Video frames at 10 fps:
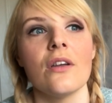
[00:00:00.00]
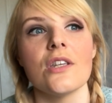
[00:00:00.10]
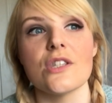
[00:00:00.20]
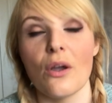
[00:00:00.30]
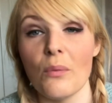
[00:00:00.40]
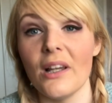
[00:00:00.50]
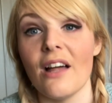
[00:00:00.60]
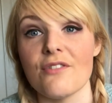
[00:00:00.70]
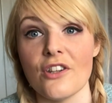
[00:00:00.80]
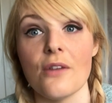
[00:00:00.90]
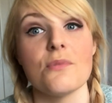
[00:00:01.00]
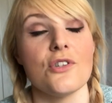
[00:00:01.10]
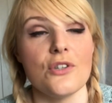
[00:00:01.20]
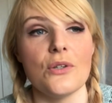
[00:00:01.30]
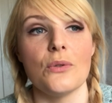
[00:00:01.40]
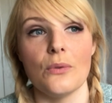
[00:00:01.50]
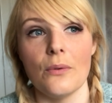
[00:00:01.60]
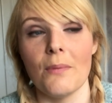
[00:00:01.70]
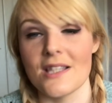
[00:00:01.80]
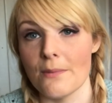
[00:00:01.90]
so I will have time to do
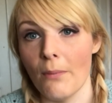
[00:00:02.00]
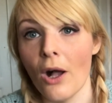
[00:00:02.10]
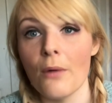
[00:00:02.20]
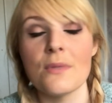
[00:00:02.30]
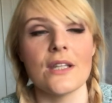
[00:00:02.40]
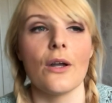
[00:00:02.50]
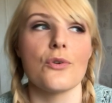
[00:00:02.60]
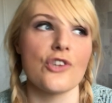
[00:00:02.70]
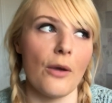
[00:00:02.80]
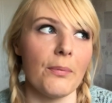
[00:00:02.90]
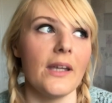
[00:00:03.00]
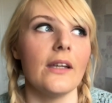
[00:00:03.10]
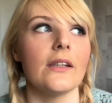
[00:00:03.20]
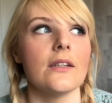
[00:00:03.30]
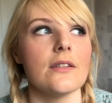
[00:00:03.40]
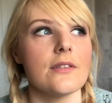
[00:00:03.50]
bits and bobs and go shopping and